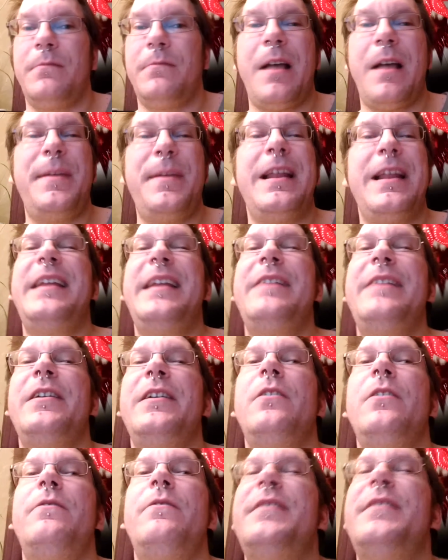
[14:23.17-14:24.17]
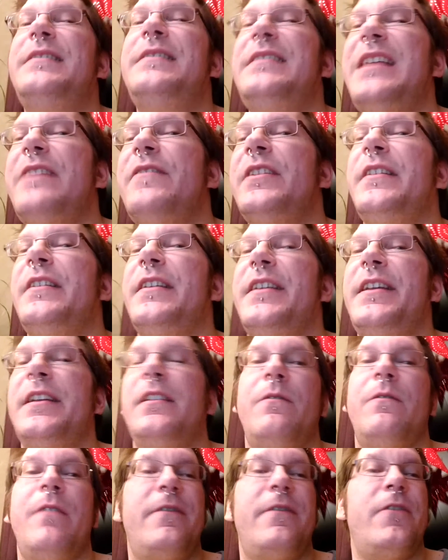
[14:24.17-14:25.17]
I mean, I'd even go for the 70
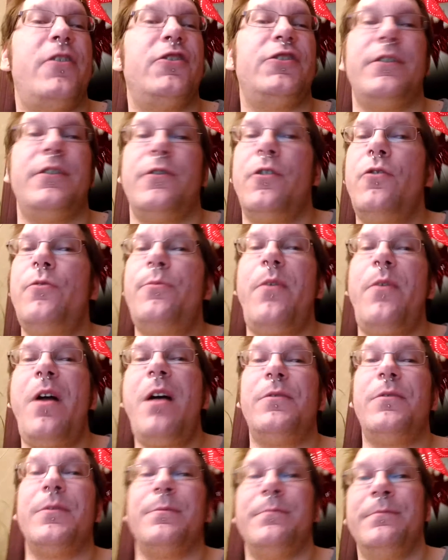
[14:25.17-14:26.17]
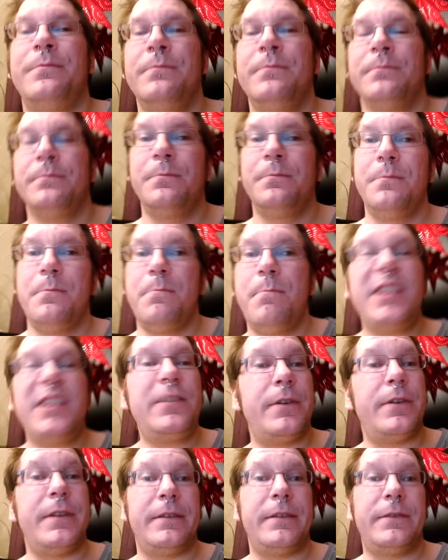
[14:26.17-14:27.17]
kilowatt version, no problem.
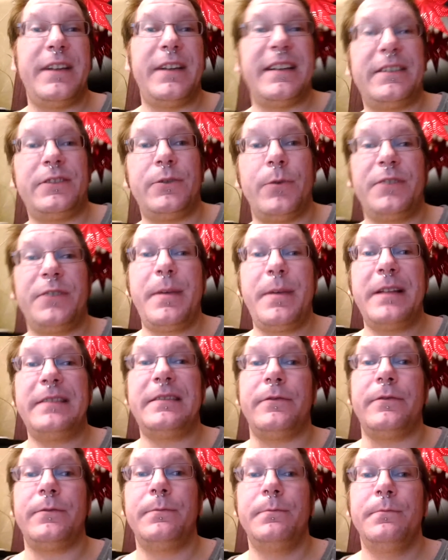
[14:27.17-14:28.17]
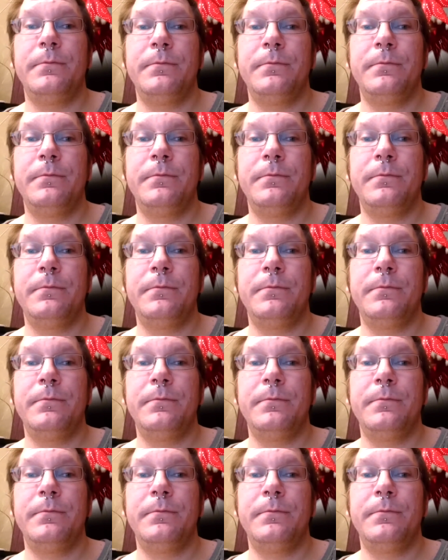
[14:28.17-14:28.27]
But it is too expensive.